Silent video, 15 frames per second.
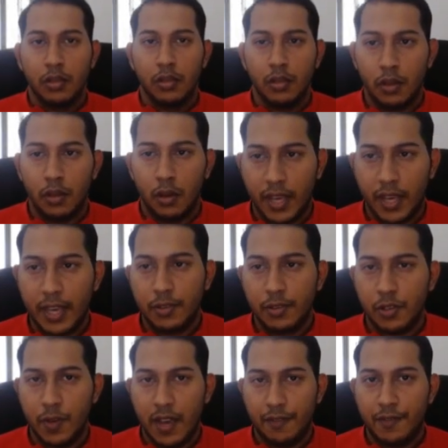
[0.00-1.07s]
Okay,
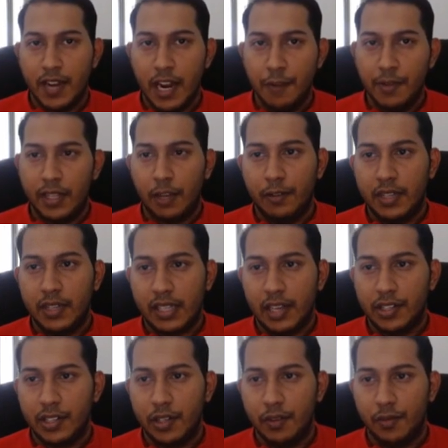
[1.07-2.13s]
so we have done with our
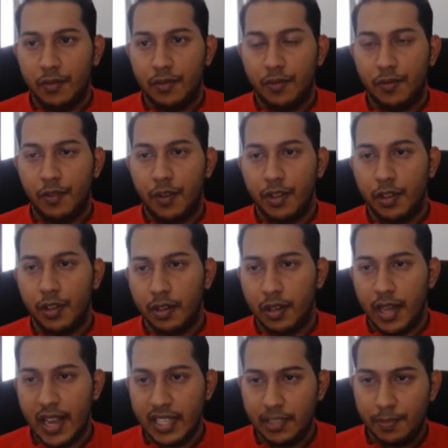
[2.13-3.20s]
discussion for
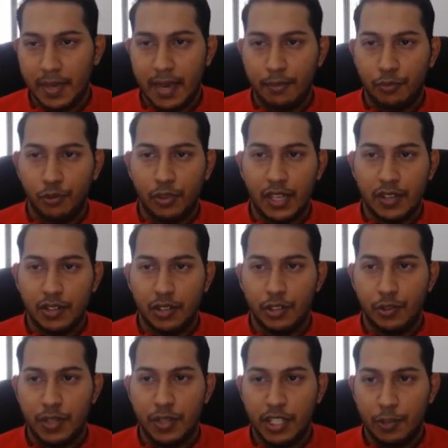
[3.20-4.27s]
the SPM
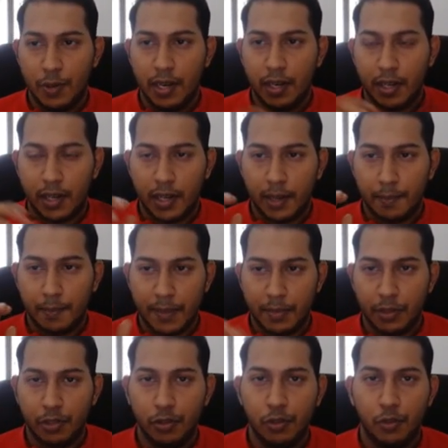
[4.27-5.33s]
2021
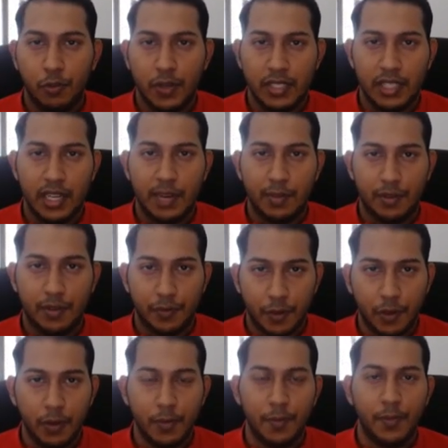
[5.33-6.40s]
paper 2 question number
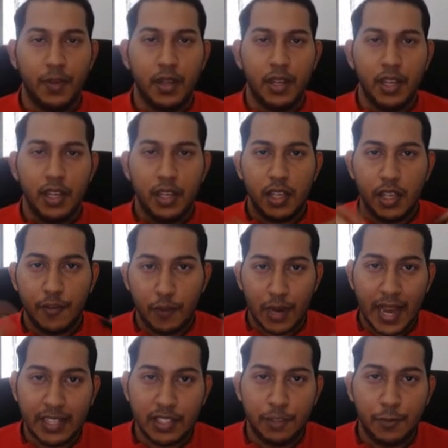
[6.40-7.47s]
4. If you
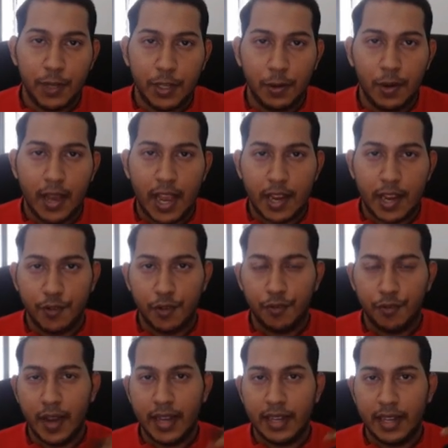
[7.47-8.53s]
like this video and if you
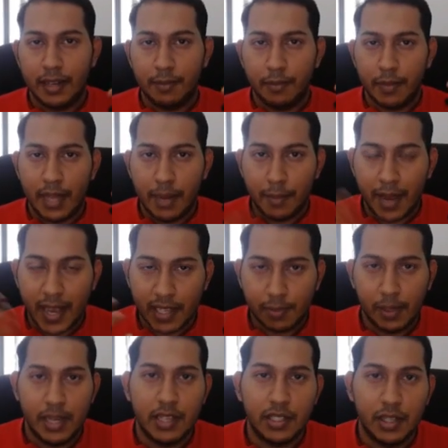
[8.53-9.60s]
find that my
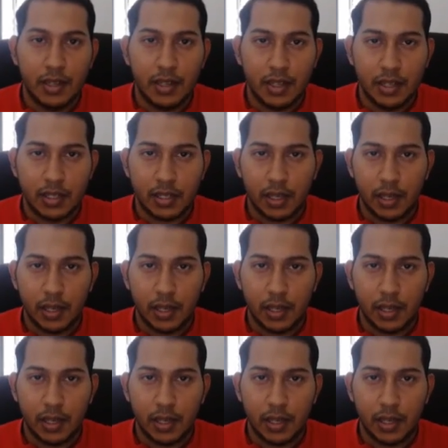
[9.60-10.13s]
explanation is